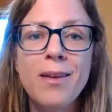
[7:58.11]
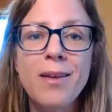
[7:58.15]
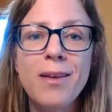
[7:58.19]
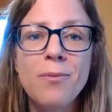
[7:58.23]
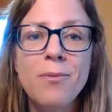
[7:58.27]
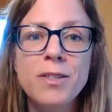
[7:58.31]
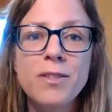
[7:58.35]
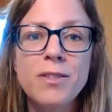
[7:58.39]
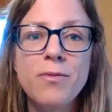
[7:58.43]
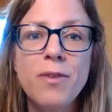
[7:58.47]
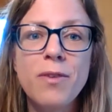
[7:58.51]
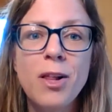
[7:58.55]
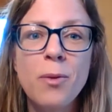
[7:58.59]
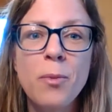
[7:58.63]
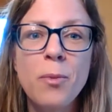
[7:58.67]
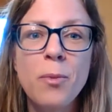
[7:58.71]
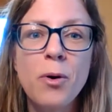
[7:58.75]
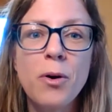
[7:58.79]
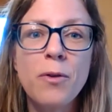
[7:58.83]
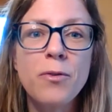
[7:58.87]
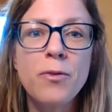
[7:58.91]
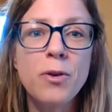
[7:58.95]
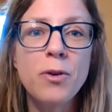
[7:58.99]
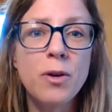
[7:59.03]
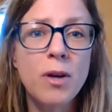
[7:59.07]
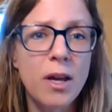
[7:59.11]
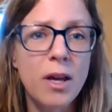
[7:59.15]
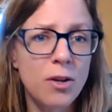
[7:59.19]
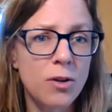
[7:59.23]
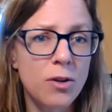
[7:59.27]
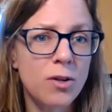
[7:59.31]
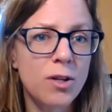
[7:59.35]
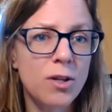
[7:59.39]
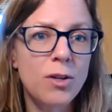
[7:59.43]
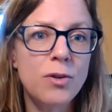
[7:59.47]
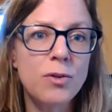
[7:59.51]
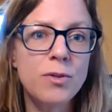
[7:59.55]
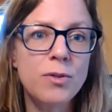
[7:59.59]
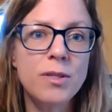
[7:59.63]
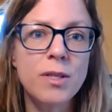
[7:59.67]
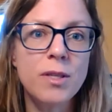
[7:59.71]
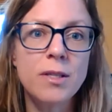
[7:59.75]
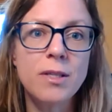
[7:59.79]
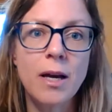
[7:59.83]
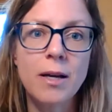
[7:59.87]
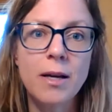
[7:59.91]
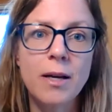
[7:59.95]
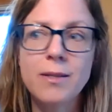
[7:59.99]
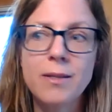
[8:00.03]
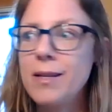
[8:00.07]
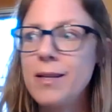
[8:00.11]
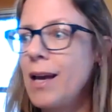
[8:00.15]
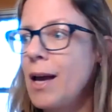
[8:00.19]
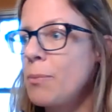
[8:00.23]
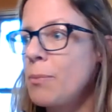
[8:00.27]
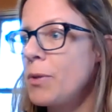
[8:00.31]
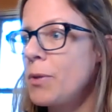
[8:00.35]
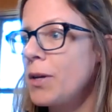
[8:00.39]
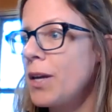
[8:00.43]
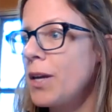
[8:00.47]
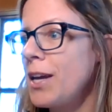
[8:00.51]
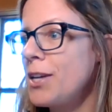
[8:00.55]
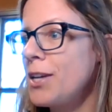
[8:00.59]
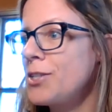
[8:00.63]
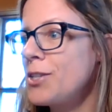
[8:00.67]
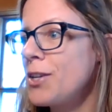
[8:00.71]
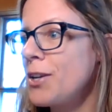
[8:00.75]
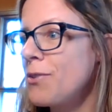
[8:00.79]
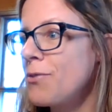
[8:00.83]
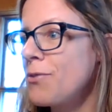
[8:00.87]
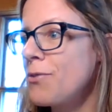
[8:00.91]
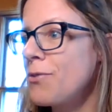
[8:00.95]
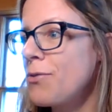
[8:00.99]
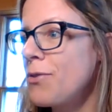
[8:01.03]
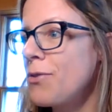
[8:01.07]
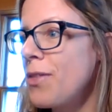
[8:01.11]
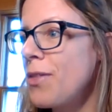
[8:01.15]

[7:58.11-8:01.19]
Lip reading: ones available and you can use the texting application for